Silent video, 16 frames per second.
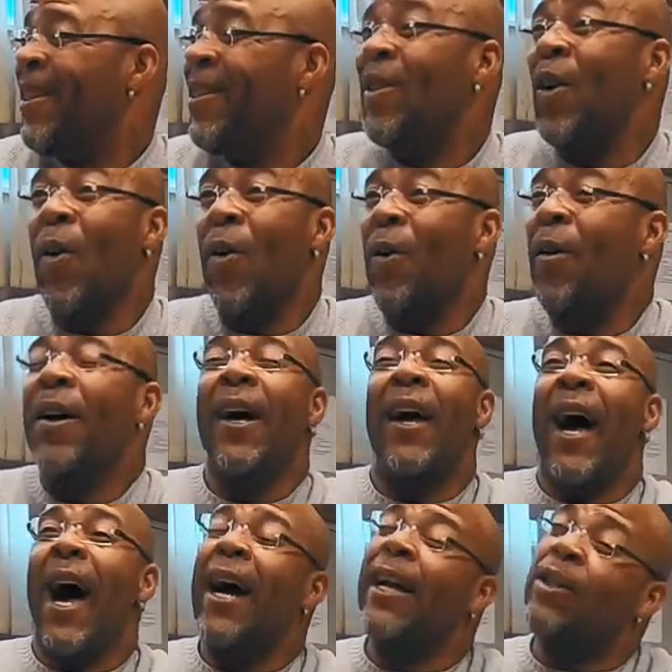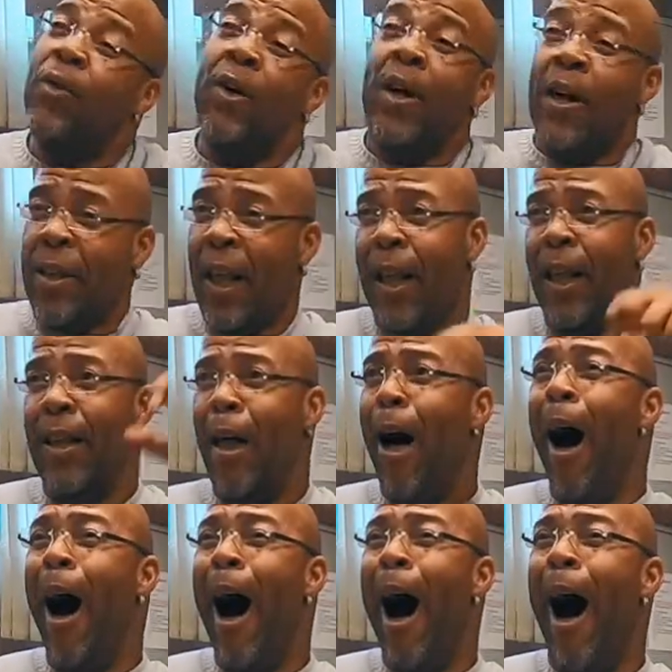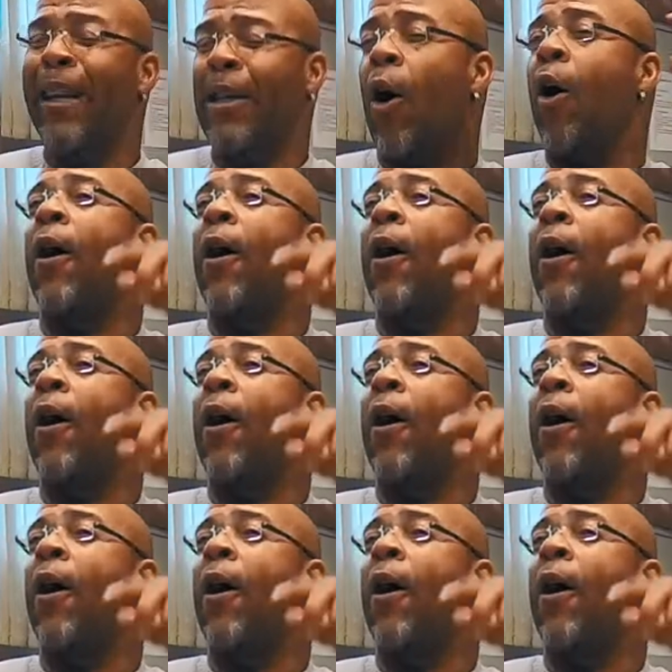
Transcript: So I can do it, the Lord,